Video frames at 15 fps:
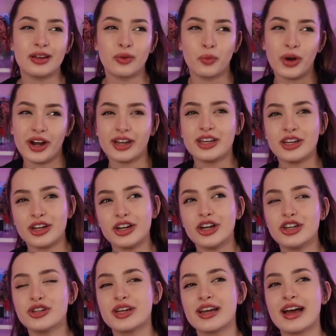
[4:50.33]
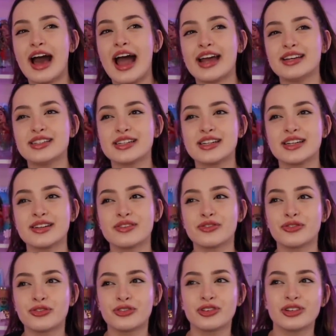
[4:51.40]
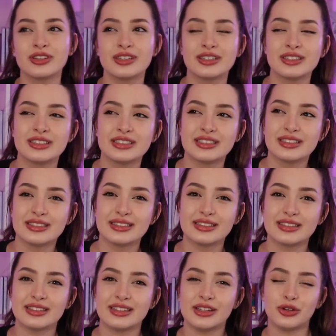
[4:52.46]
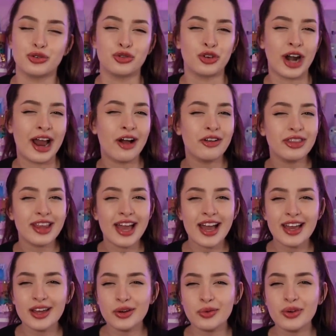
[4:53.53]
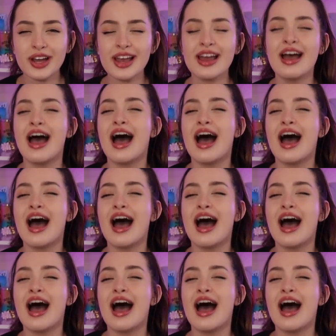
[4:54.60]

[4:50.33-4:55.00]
Where here you can kind of get around that in a way.